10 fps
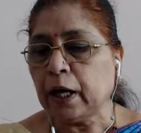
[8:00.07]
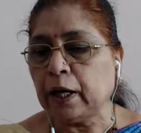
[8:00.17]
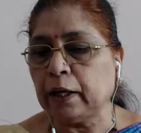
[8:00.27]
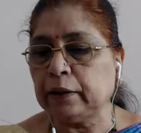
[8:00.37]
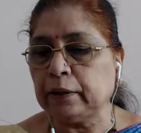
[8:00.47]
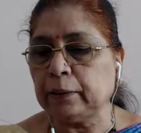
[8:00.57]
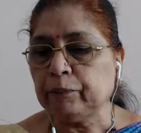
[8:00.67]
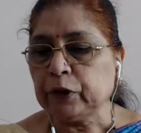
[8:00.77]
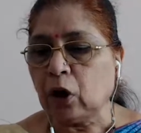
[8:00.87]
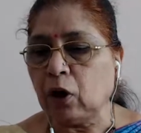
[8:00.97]
and
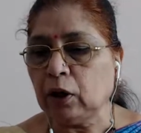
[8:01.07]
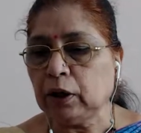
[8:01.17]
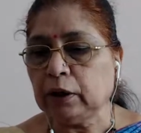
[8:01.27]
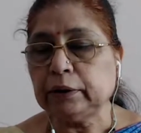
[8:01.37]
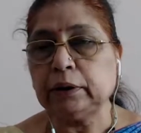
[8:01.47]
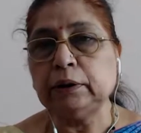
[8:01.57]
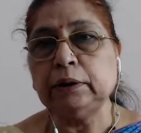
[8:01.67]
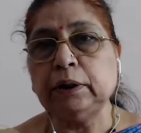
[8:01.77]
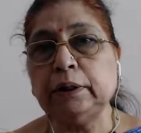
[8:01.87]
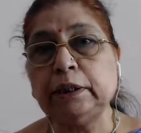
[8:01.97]
all
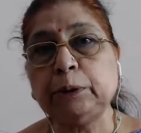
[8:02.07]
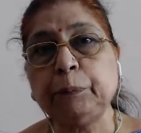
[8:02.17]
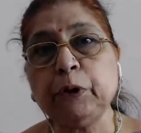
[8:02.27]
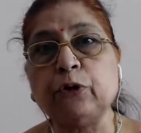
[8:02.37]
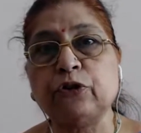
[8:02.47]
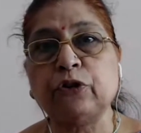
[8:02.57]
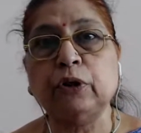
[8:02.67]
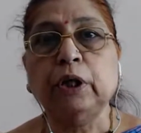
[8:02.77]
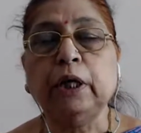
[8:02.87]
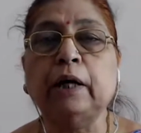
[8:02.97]
the disputes
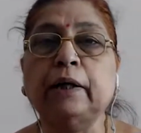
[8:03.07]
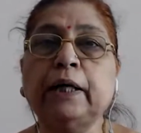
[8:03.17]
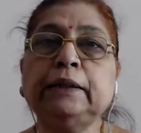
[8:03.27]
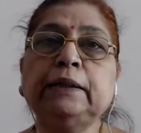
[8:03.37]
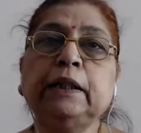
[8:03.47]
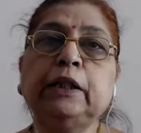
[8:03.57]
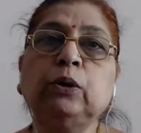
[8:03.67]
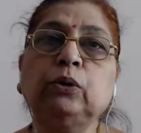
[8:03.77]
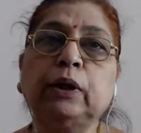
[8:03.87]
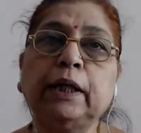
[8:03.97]
arising
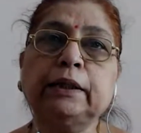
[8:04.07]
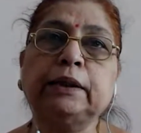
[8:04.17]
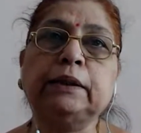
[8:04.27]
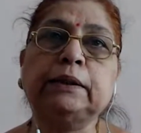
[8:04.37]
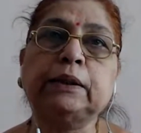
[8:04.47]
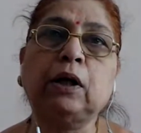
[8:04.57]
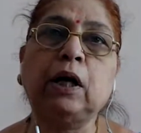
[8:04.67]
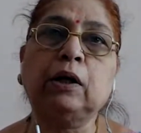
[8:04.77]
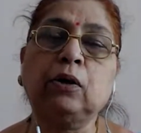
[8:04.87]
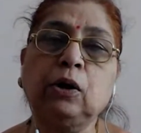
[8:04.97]
due to elections are
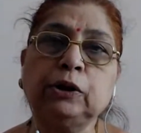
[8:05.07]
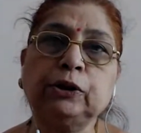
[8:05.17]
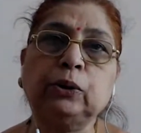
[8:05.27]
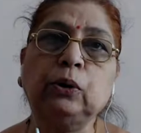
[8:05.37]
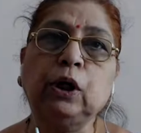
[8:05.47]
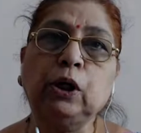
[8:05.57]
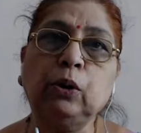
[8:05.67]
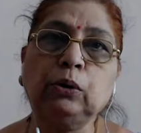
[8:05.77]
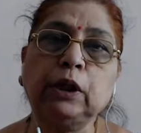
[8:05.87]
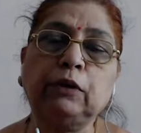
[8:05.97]
also
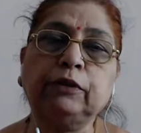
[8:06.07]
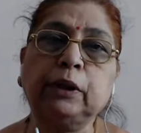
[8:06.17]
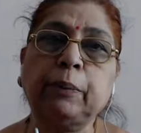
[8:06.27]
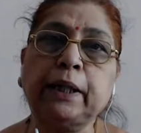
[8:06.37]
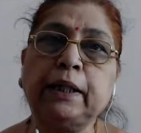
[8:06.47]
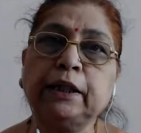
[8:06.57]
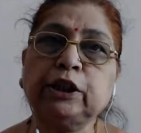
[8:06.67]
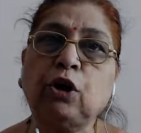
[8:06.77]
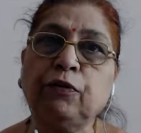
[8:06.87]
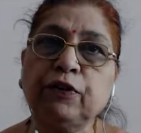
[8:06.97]
looked after by
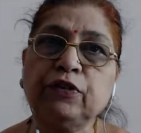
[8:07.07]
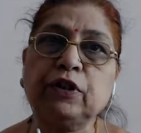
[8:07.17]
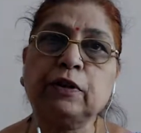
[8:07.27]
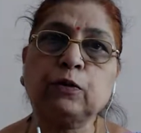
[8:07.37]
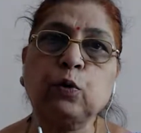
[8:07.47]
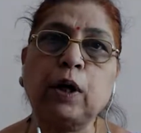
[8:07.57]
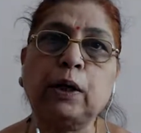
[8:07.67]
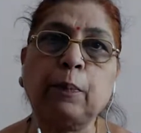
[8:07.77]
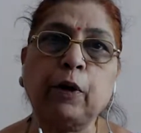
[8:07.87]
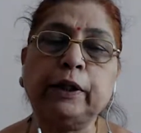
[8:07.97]
election officers who are
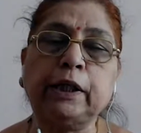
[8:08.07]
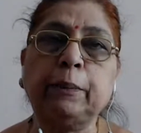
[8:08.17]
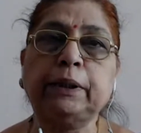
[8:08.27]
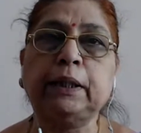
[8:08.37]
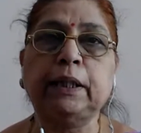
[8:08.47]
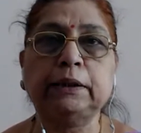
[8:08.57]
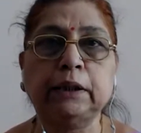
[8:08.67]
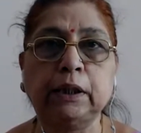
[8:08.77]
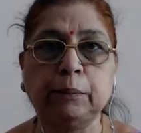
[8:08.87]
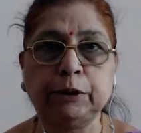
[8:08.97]
appointed by the
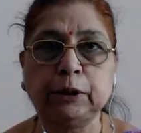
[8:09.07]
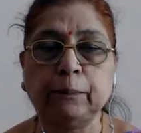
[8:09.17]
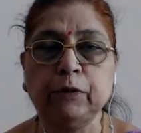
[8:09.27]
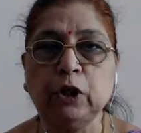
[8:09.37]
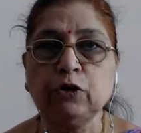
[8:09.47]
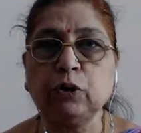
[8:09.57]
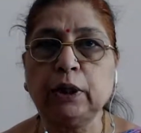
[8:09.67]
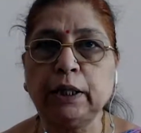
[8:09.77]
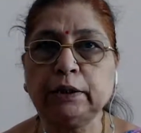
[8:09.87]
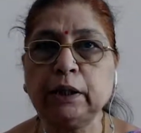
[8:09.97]
election commission. So
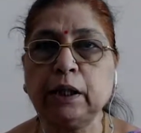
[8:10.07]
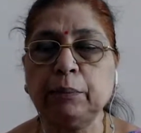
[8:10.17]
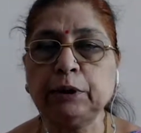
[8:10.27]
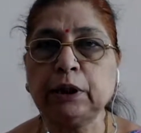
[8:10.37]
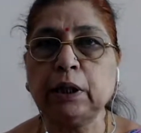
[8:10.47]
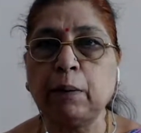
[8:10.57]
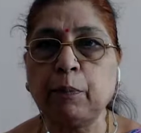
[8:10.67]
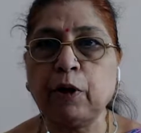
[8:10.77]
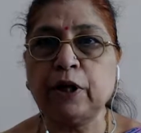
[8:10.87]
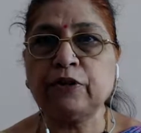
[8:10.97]
election commission
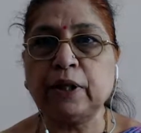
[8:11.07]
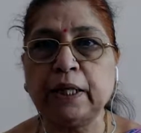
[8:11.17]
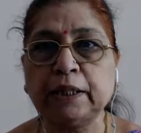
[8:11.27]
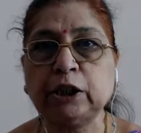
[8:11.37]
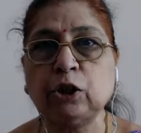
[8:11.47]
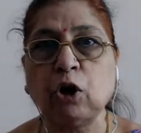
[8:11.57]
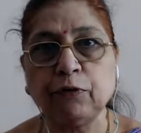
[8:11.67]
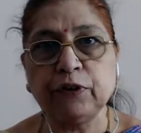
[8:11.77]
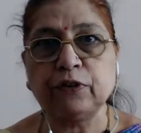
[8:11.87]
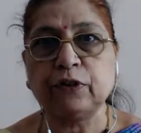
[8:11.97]
appoints election
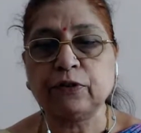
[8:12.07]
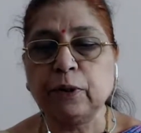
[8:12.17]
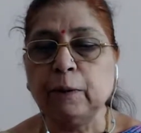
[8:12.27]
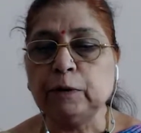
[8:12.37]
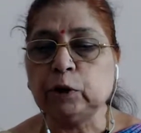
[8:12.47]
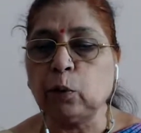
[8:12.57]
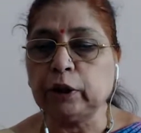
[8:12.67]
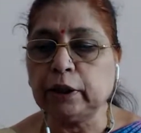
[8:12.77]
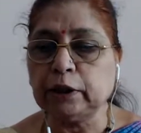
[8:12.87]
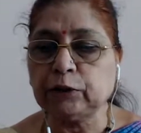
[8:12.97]
officers. So what
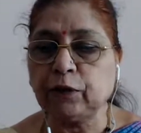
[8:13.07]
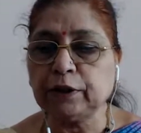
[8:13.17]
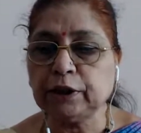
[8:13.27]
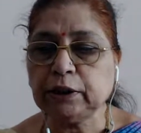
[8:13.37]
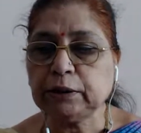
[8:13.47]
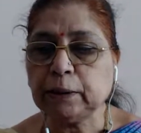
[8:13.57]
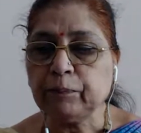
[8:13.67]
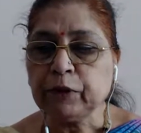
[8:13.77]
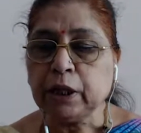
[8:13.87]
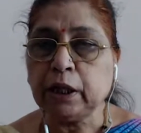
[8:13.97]
are his functions?
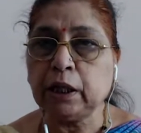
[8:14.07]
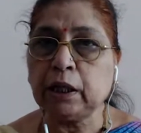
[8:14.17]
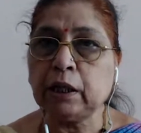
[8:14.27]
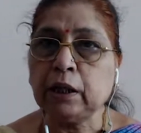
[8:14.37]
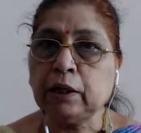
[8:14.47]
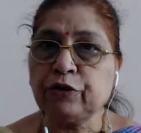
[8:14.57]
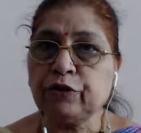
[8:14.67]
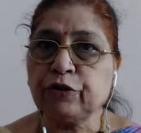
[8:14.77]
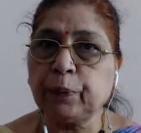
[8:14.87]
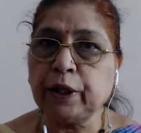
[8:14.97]
He
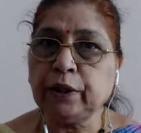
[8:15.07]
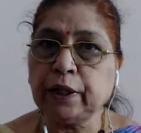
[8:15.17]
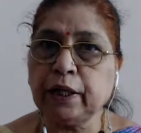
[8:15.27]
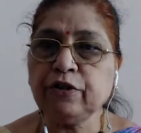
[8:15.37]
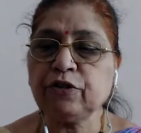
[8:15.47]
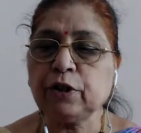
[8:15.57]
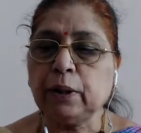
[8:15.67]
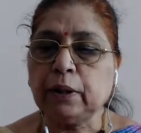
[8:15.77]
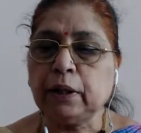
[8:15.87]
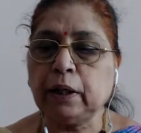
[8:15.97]
superintends.
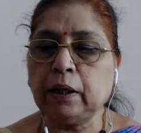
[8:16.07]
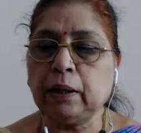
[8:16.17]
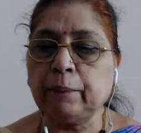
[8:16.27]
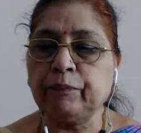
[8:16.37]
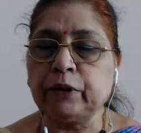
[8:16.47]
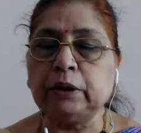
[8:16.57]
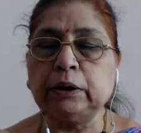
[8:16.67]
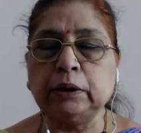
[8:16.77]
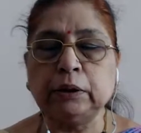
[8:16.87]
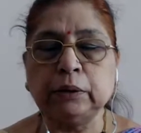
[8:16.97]

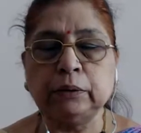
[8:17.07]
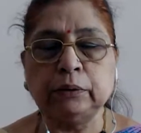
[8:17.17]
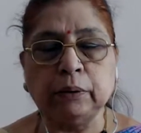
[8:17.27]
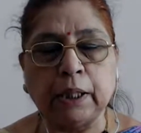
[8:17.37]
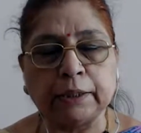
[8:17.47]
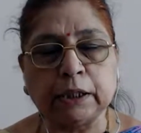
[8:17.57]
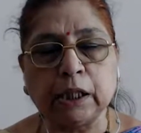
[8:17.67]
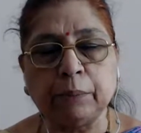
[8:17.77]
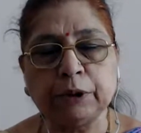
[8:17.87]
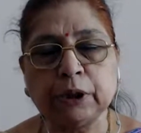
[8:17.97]
The election
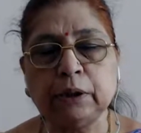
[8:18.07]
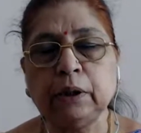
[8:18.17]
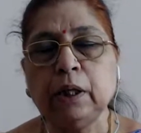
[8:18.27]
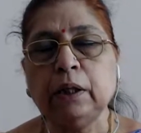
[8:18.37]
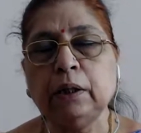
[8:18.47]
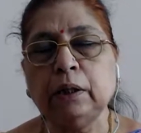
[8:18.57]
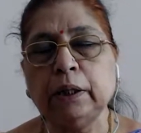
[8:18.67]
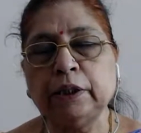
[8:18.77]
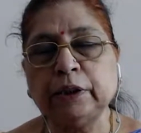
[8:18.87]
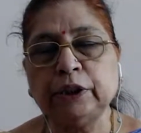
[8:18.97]
commission
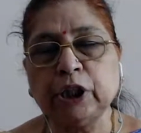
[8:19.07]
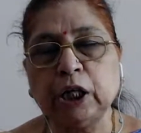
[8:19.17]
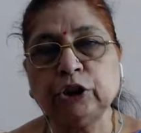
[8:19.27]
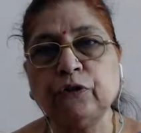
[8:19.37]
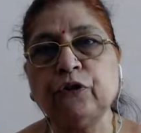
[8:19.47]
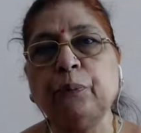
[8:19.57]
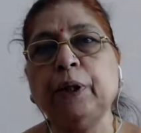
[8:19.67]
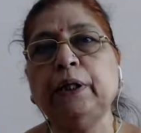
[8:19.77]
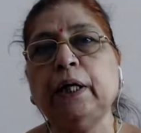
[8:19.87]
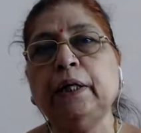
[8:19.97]
is in charge of
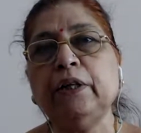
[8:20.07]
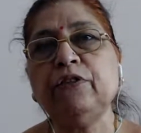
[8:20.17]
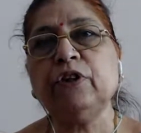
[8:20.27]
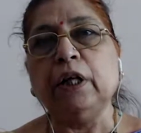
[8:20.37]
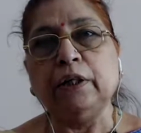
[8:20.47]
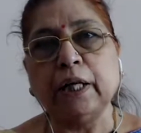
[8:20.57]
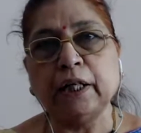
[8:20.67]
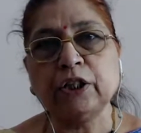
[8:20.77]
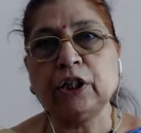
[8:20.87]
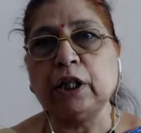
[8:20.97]
superintendence,
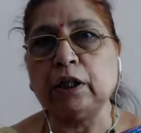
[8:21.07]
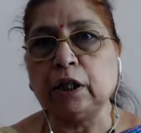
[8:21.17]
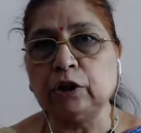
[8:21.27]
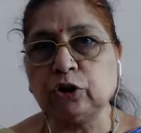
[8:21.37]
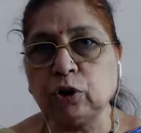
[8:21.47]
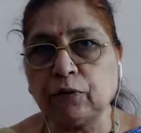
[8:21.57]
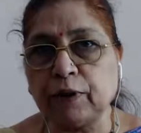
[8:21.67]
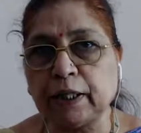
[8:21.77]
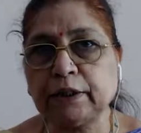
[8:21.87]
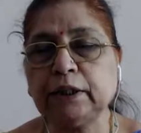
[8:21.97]
direction, and control of
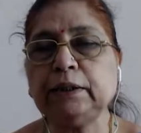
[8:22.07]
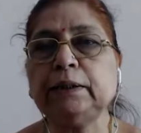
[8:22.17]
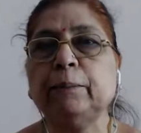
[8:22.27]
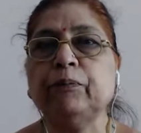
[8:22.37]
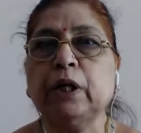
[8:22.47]
elections.